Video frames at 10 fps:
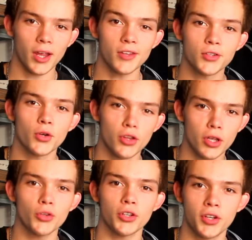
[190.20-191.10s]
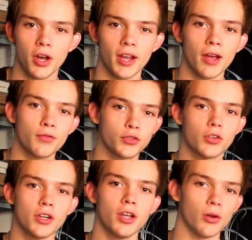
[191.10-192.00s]
Okay, so the nails are done. I have
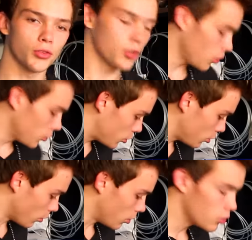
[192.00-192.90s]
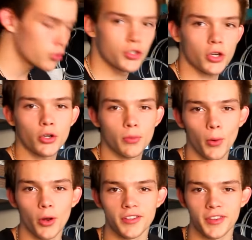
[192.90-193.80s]
three nails. Two, to show the
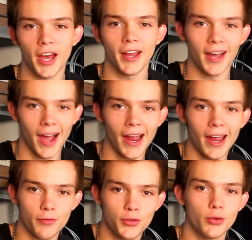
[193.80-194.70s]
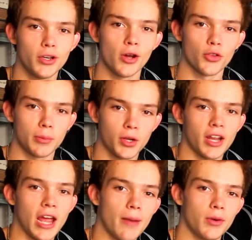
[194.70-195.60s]
boys that I have two nails and I'm
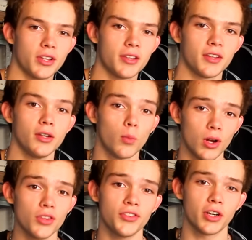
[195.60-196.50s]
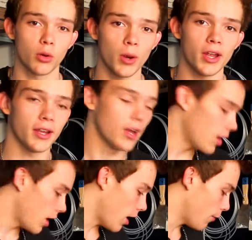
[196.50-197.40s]
gonna hammer these in. Once they're away,
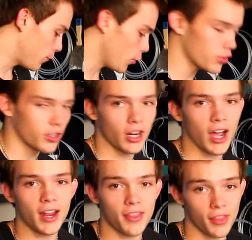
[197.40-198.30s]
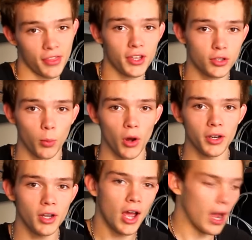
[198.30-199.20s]
I'm first gonna hide this
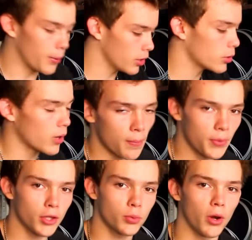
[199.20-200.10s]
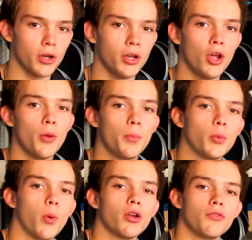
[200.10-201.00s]
one. I'm gonna grab this one, put
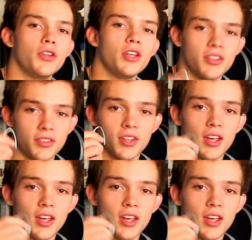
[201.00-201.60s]
one of these